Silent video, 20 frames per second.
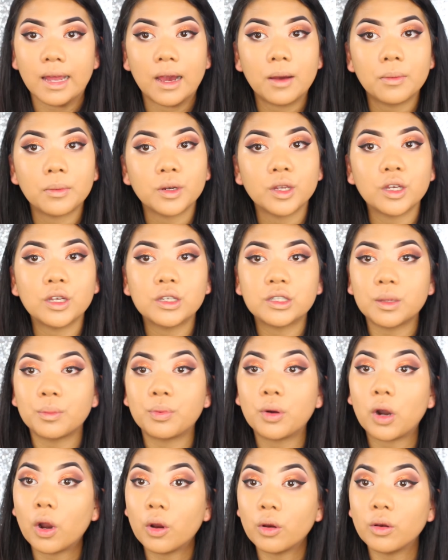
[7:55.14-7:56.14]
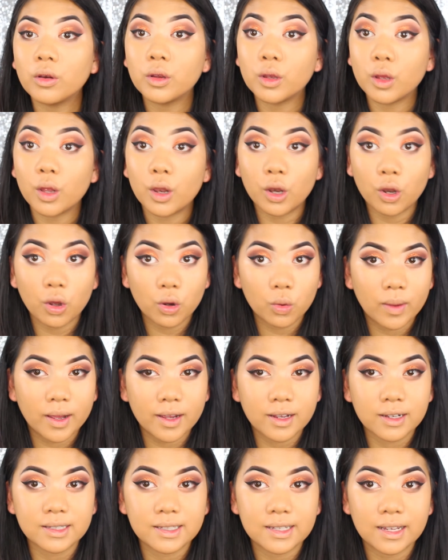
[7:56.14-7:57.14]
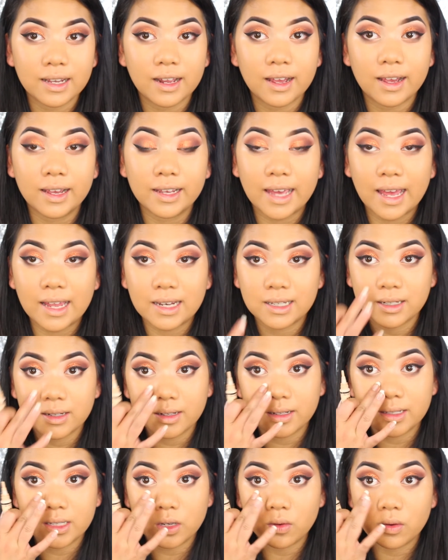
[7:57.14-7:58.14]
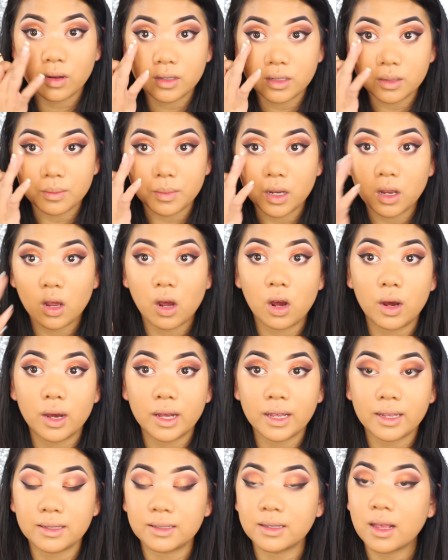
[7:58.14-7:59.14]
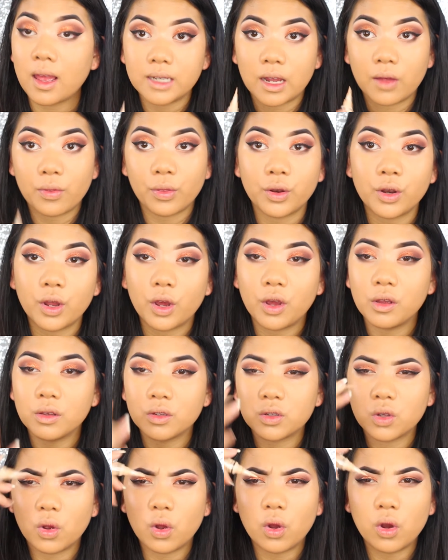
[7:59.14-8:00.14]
Now I'm going to use the Pro Longwear Concealer again to conceal under my eyes, down the nose,